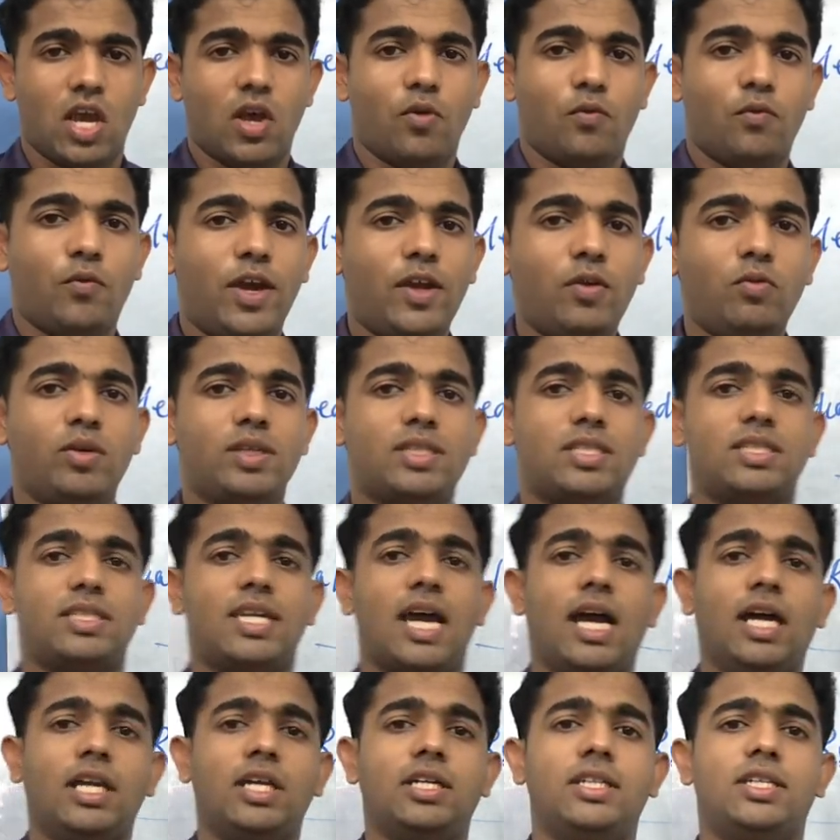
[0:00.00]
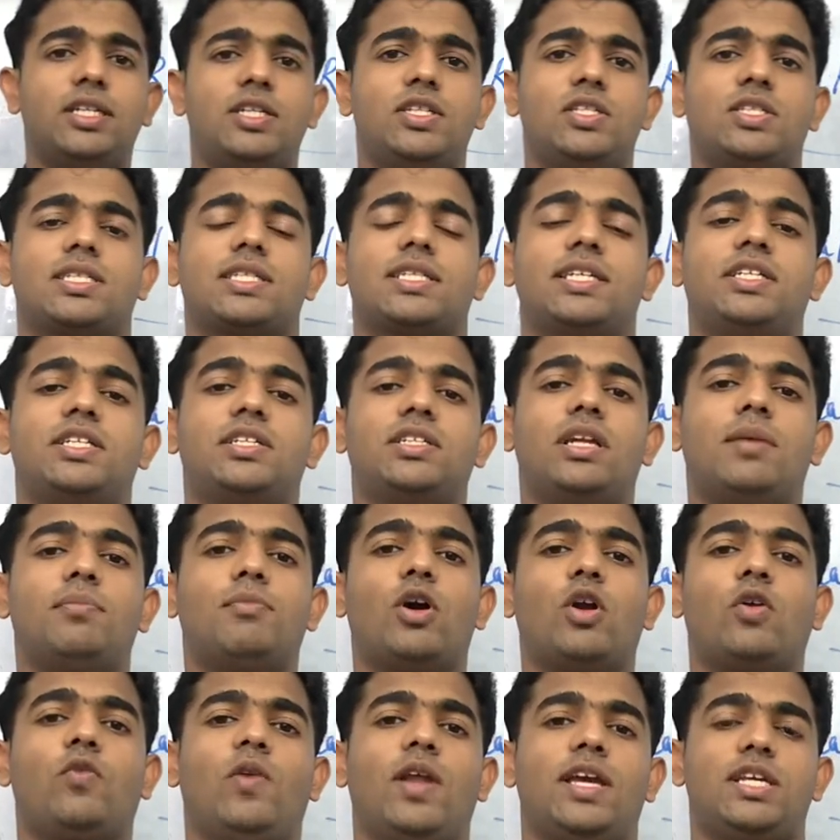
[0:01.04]
when we started the discussion
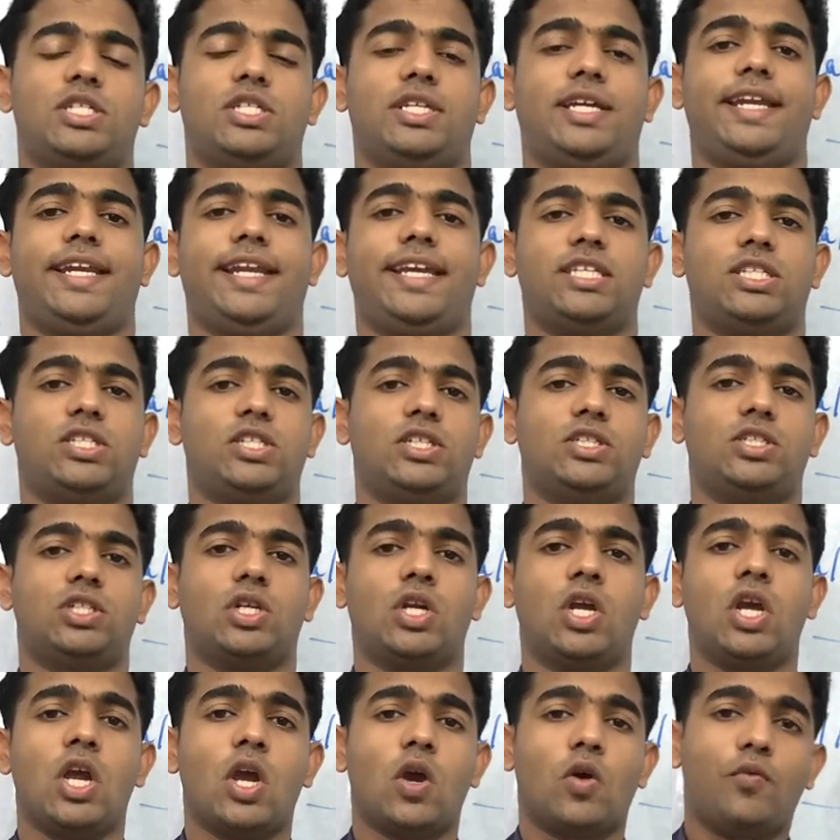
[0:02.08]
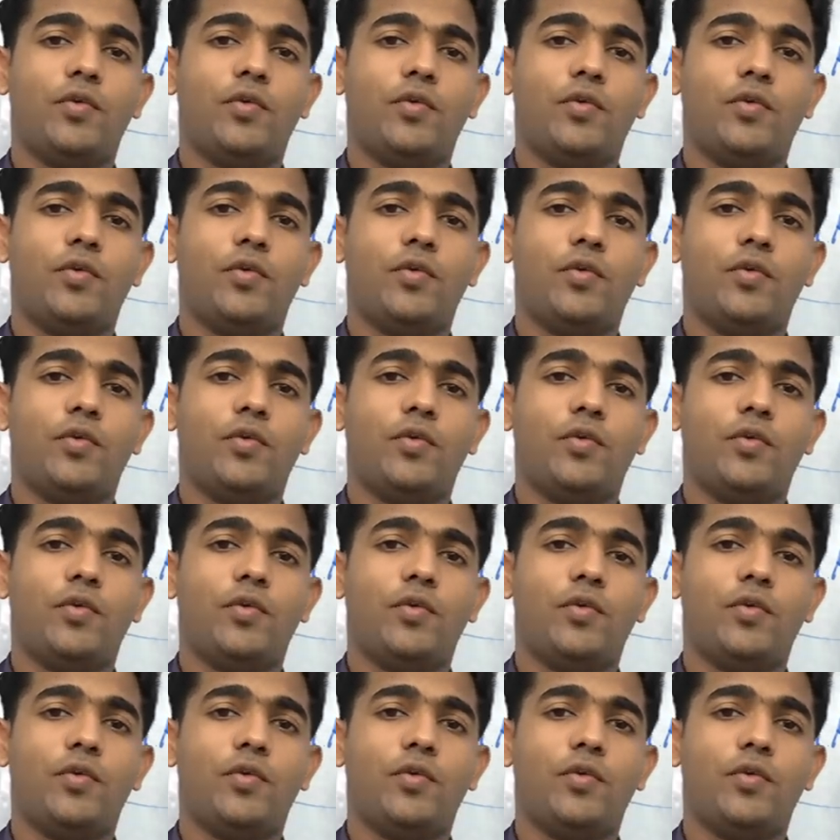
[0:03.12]
about flexion and extension,